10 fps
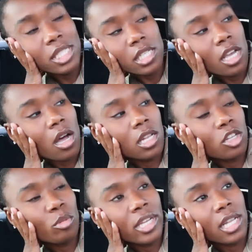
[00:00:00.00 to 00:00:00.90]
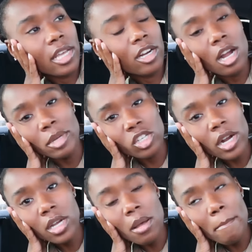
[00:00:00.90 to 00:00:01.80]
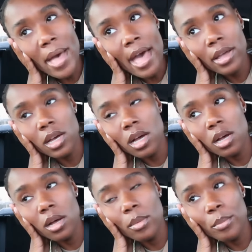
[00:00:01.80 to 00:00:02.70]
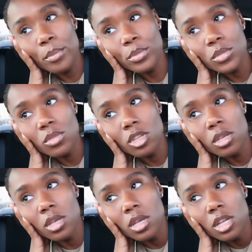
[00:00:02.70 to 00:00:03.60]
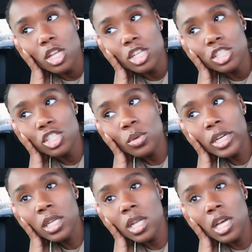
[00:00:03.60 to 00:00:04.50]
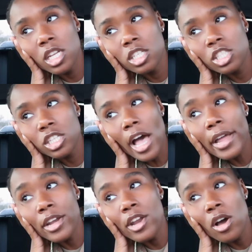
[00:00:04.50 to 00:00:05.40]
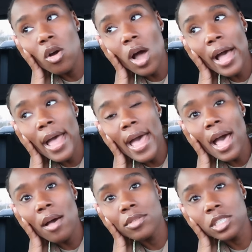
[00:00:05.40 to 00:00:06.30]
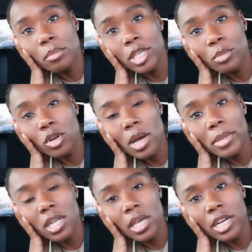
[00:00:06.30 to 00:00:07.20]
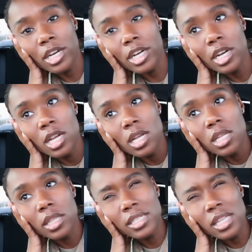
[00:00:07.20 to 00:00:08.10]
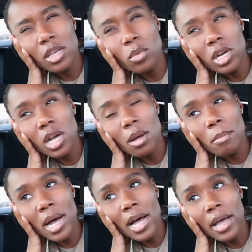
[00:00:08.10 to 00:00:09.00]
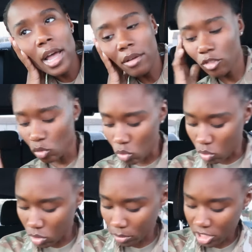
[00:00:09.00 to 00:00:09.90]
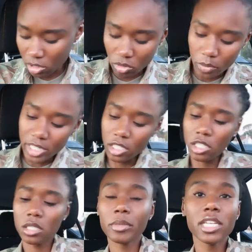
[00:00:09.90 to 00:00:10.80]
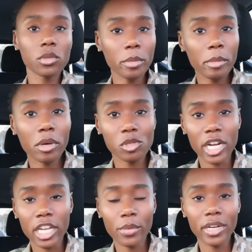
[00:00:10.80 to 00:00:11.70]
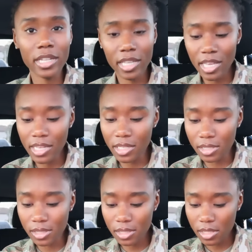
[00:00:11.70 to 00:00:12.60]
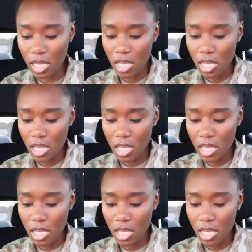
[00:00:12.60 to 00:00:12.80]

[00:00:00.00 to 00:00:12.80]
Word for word: see y'all a little bit later i'm gonna try to come back um during lunch i know i have some people coming later they said they want to come by after oh let me check those messages because remember i'm trying to get rid of the kittens